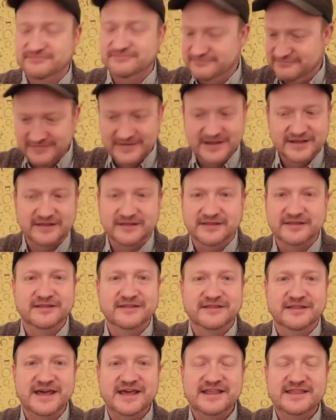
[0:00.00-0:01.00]
things
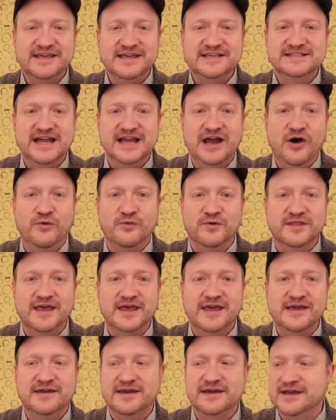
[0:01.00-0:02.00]
out where they can
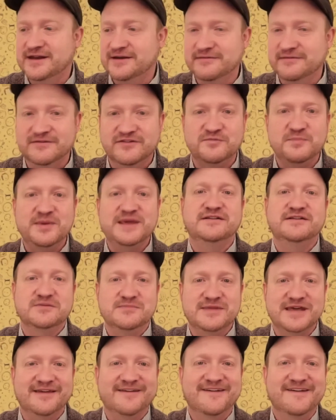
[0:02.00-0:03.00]
speak to me.
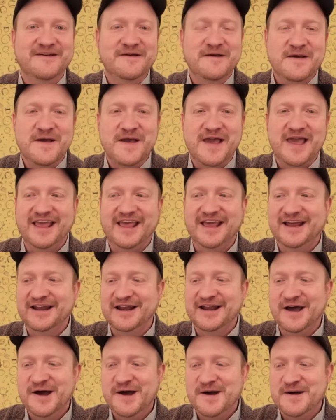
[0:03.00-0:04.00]

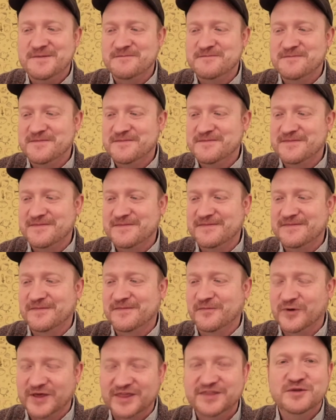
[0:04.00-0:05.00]
And
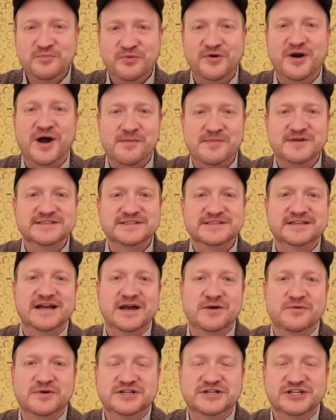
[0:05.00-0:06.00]
with the promise that I
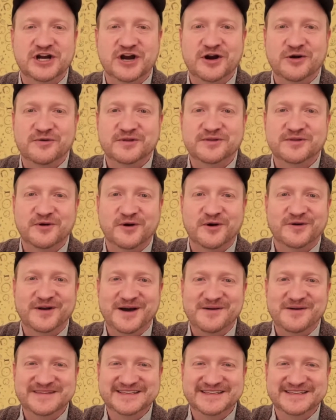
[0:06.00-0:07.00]
would share it with
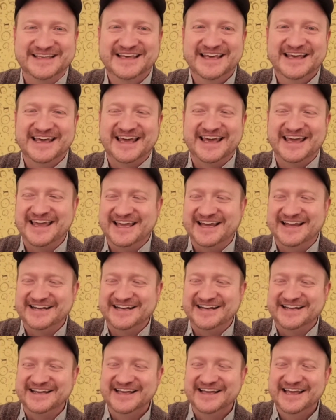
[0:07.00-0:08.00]
grownups.
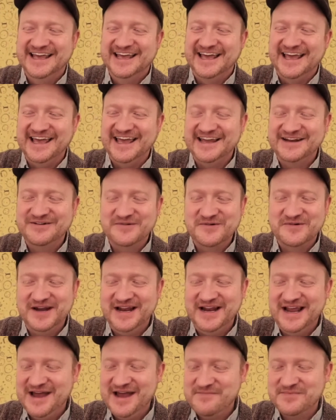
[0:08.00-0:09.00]
And what
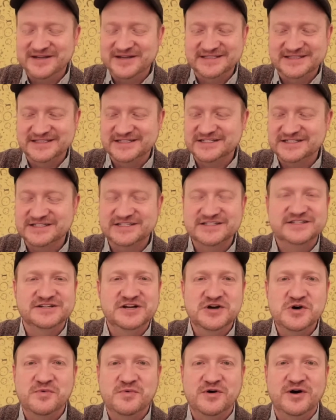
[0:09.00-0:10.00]
happened is it just
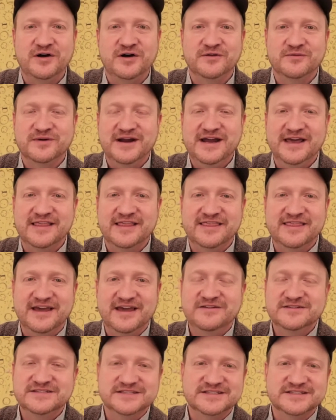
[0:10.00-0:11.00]
snowballed, where I had
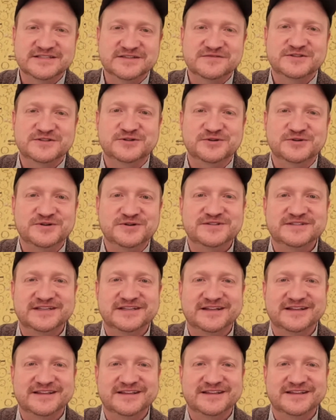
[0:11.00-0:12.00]
thousands of schools
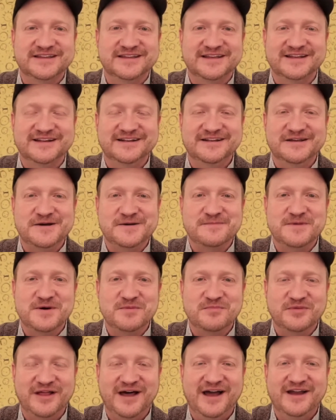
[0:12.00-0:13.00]
that
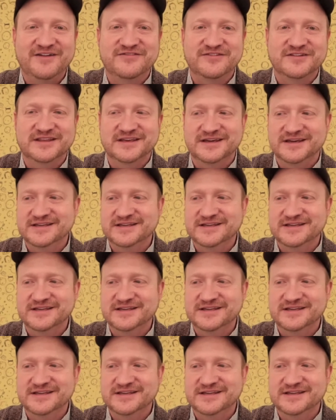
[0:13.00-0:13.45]
applied for this.